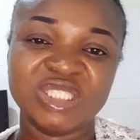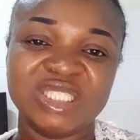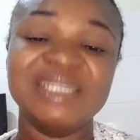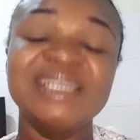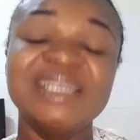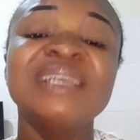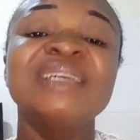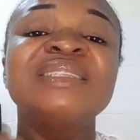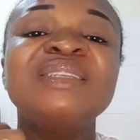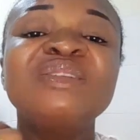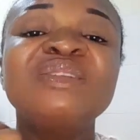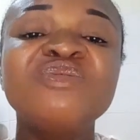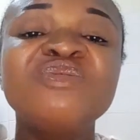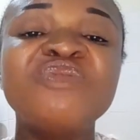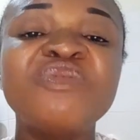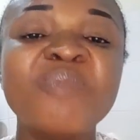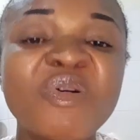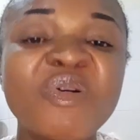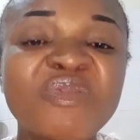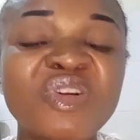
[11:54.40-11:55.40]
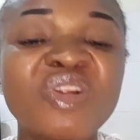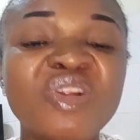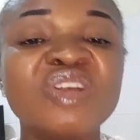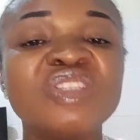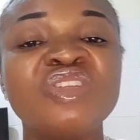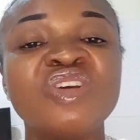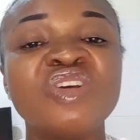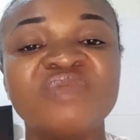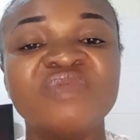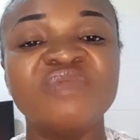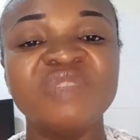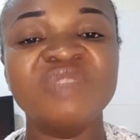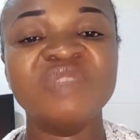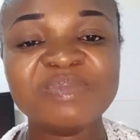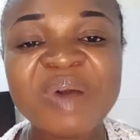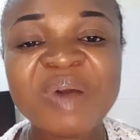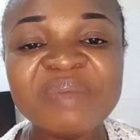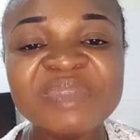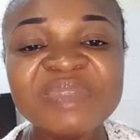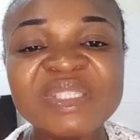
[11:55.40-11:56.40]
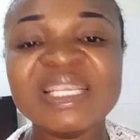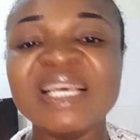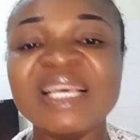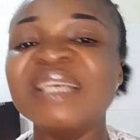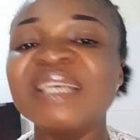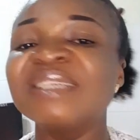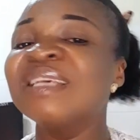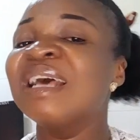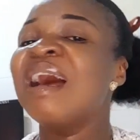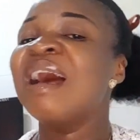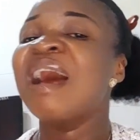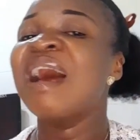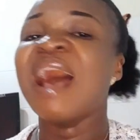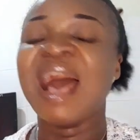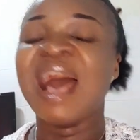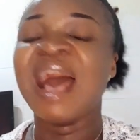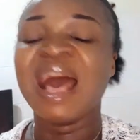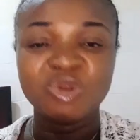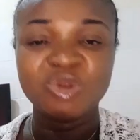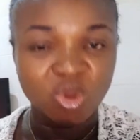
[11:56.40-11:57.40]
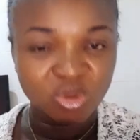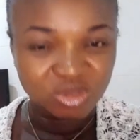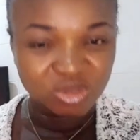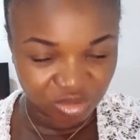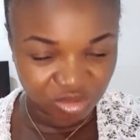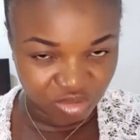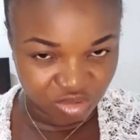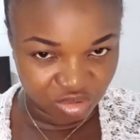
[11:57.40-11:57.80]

The morphology of the sperm cells are not good.